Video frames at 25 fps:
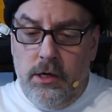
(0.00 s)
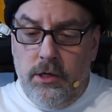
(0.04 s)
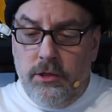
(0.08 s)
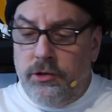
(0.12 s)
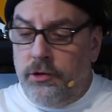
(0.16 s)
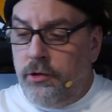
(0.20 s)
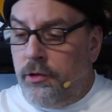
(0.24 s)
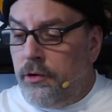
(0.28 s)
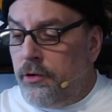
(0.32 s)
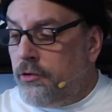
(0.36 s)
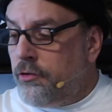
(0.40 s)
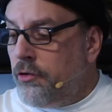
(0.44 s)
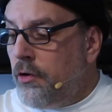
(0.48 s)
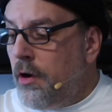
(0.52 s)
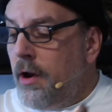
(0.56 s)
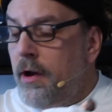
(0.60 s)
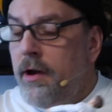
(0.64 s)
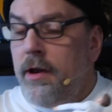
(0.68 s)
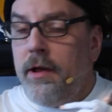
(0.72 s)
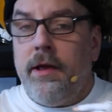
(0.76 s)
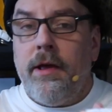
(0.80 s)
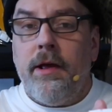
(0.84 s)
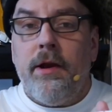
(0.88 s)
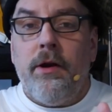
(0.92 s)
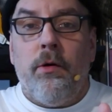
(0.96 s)
So they're trying
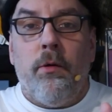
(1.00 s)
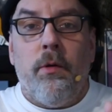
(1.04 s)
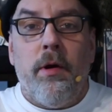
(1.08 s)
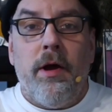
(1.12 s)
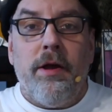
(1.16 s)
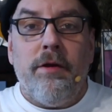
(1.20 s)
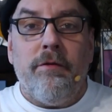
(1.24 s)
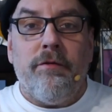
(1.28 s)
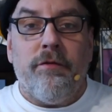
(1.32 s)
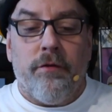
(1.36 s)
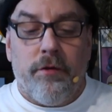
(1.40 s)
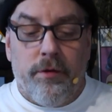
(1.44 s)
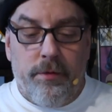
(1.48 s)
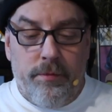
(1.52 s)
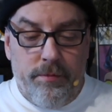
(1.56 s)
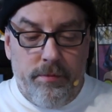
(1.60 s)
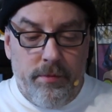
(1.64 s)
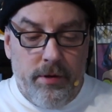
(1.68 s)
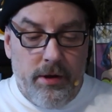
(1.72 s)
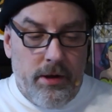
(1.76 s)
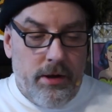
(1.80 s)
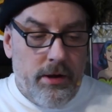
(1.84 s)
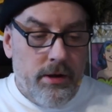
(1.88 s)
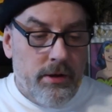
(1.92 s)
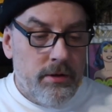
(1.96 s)
to get away
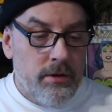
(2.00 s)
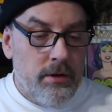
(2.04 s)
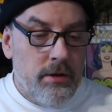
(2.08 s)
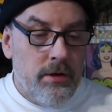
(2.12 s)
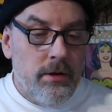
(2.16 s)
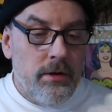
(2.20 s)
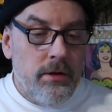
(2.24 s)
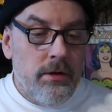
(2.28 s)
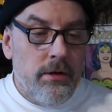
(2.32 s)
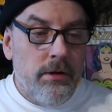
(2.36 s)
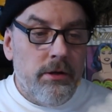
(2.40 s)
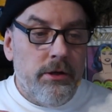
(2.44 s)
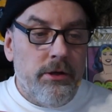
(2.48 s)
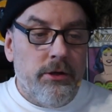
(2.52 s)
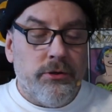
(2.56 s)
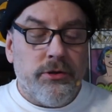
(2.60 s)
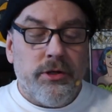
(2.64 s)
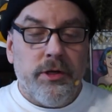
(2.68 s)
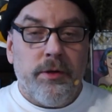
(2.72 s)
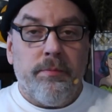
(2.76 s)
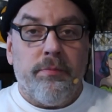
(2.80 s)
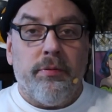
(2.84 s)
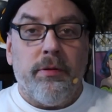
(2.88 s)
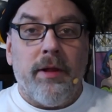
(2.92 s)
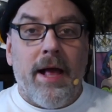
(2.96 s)
from
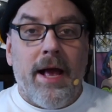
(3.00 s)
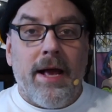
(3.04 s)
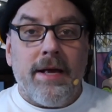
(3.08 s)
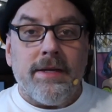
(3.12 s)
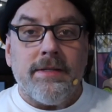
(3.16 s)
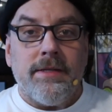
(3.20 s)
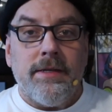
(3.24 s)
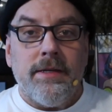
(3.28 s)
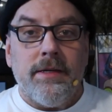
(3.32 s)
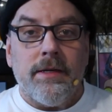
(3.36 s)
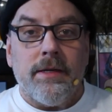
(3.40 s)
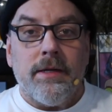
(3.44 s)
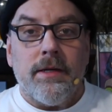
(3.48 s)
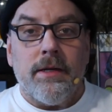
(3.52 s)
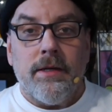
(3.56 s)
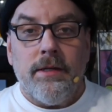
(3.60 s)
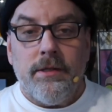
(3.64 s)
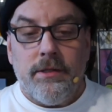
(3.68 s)
using plastic.